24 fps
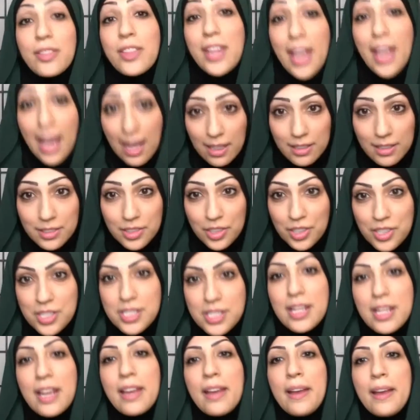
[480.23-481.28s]
the
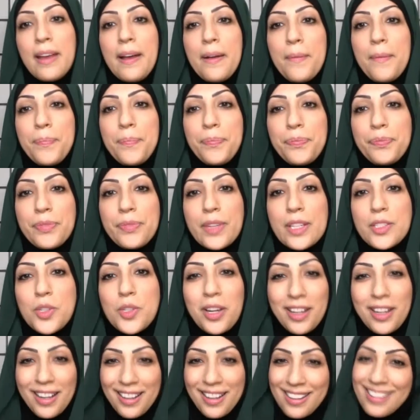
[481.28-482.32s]
elders,
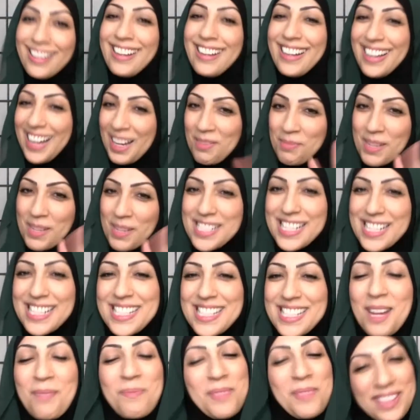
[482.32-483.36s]
I mixed this
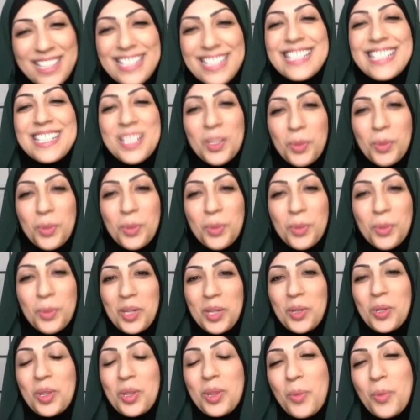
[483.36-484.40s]
up. This is still with the
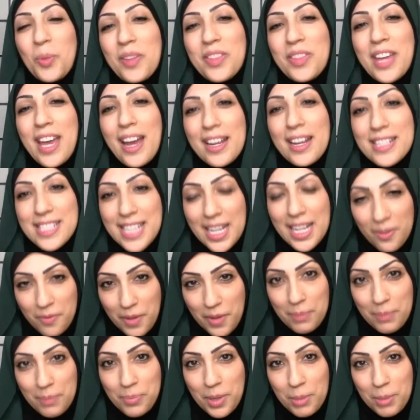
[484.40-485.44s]
youth, where they
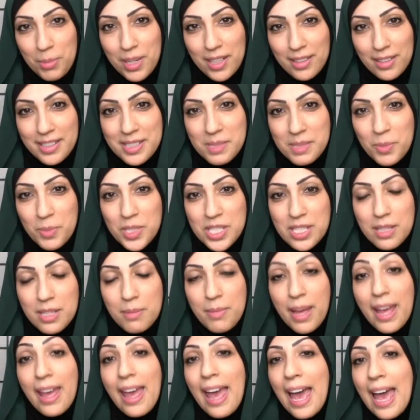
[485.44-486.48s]
identify primarily as Muslim,
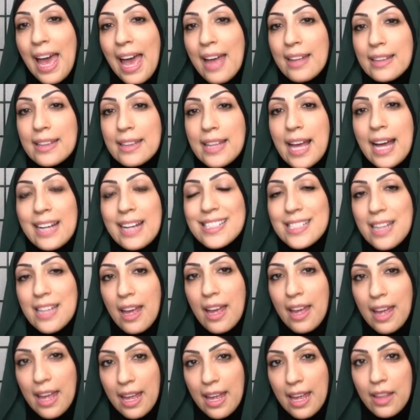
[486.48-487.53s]
and that
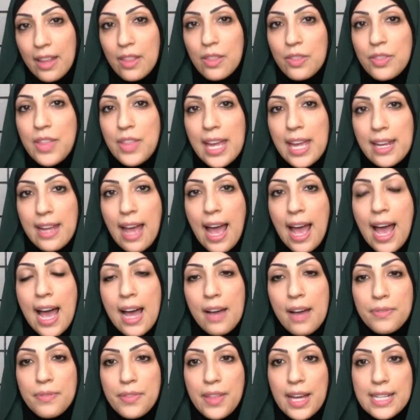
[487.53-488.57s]
they
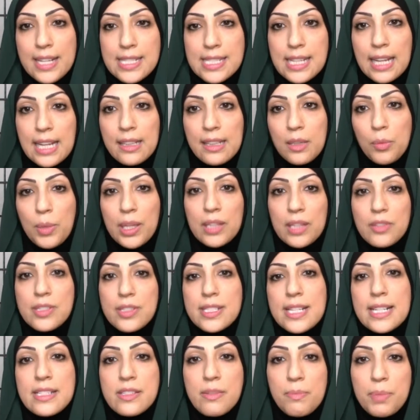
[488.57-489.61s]
have that slightly weaker
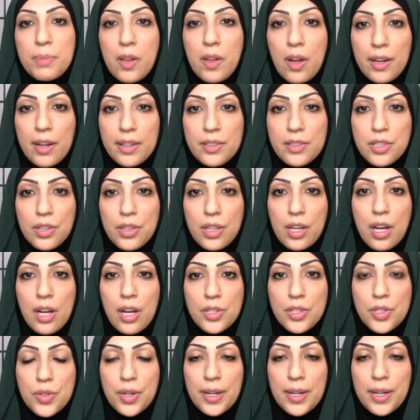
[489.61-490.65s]
sense of belonging to the
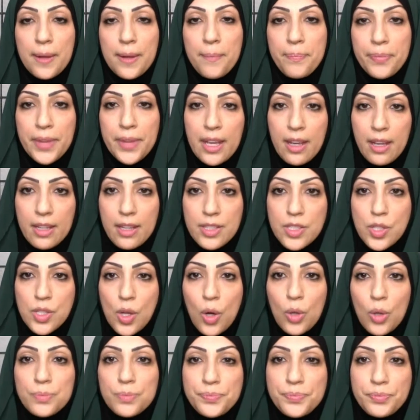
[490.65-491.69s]
country.
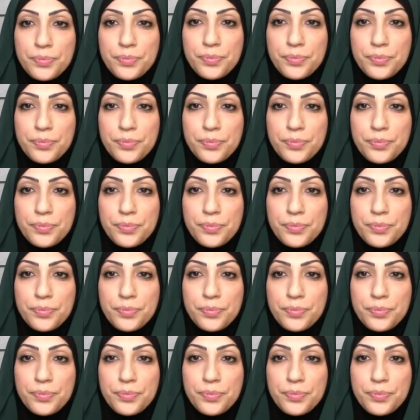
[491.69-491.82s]
So